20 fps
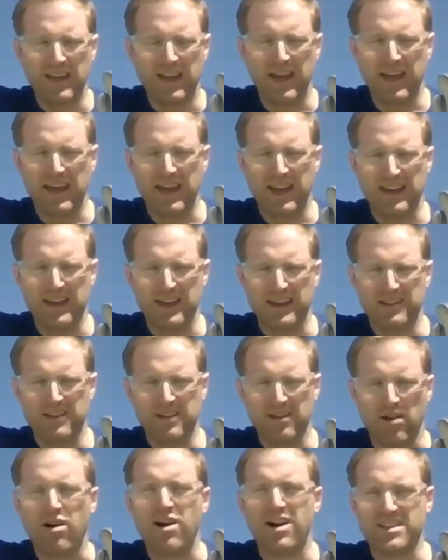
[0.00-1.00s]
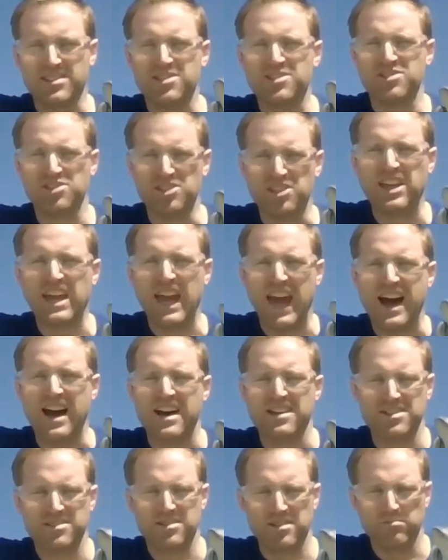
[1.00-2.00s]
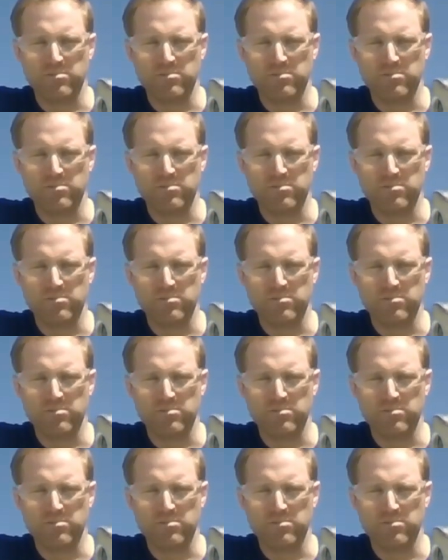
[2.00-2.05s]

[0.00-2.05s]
and oxygen gas.